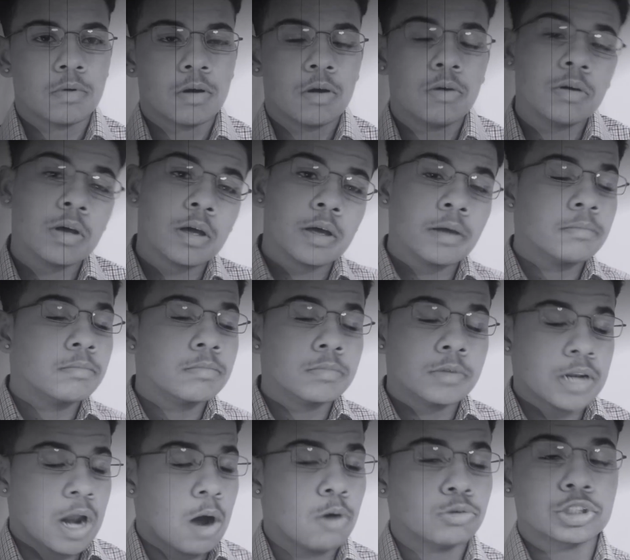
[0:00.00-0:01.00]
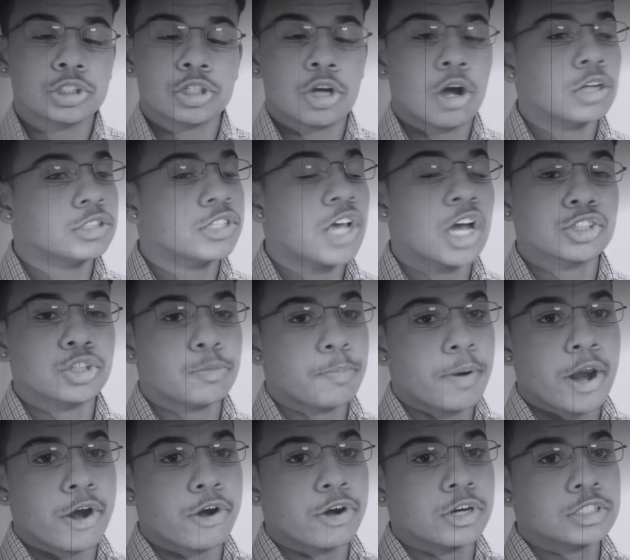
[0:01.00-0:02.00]
Okay, then I will just contact your
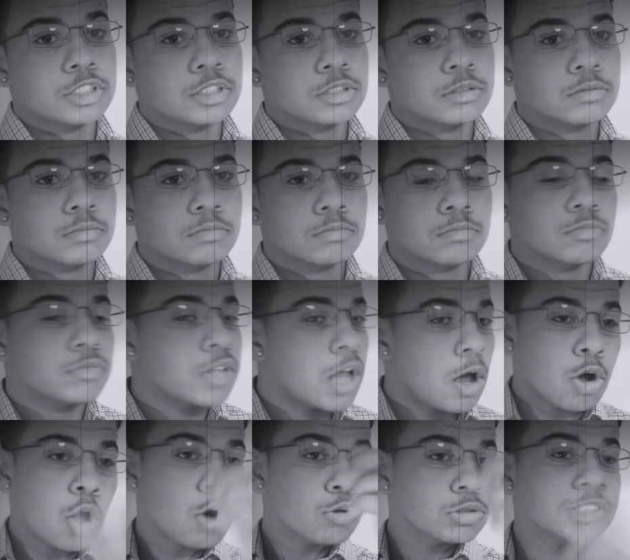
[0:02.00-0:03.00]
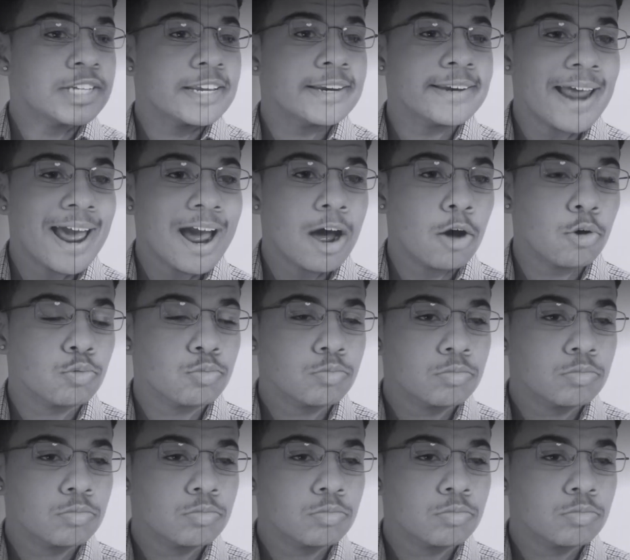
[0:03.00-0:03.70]
parents. Now go sit down.